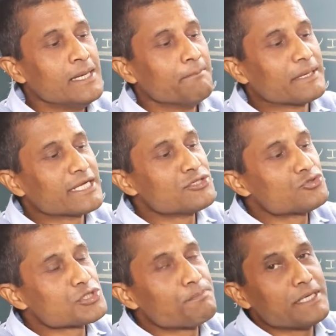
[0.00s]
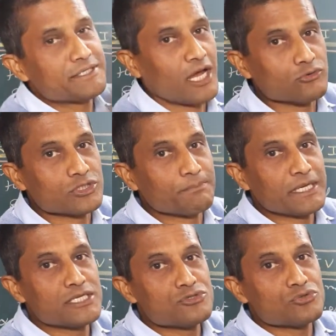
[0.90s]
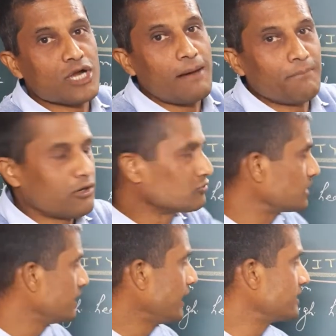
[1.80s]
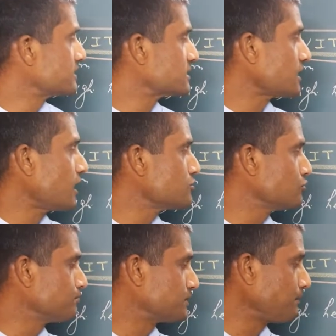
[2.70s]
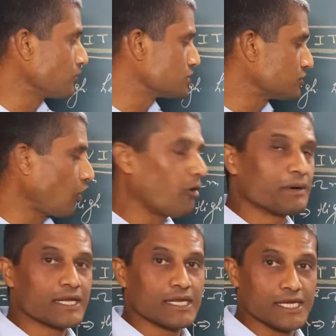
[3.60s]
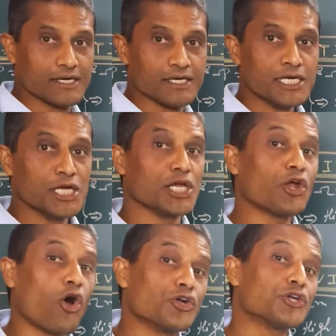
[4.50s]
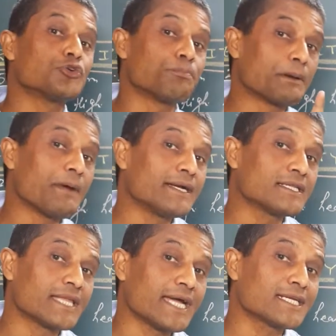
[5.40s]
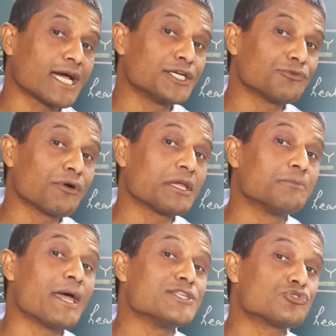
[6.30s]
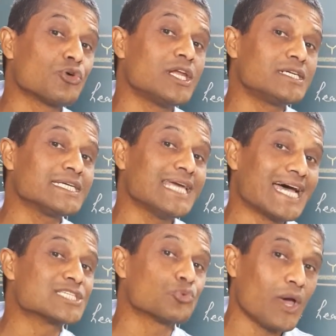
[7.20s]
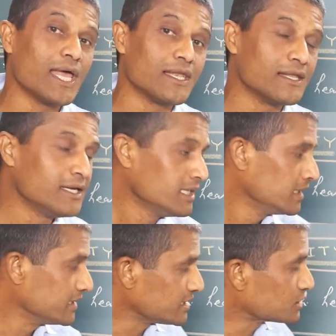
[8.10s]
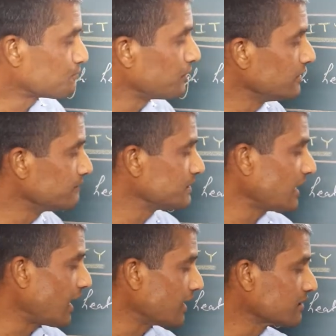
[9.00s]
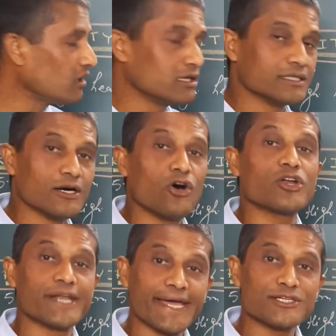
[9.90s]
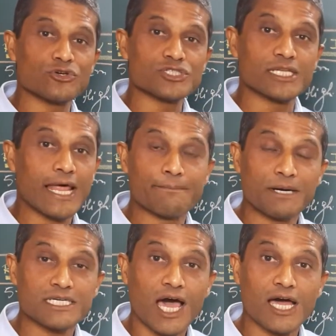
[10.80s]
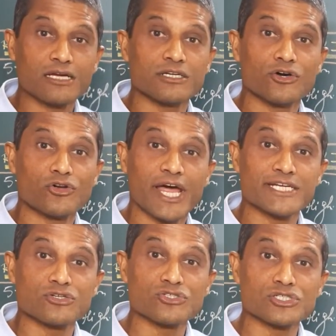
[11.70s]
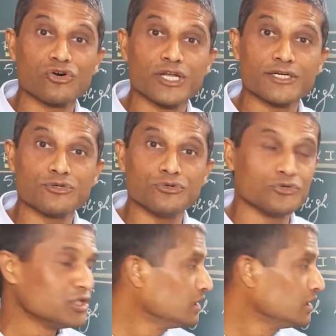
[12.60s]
begin to split out, begin to come out and start to deposit over here. In order to prevent that kind of a eventuality as well, it is filled with argon or nitrogen. And what argon or nitrogen gonna do?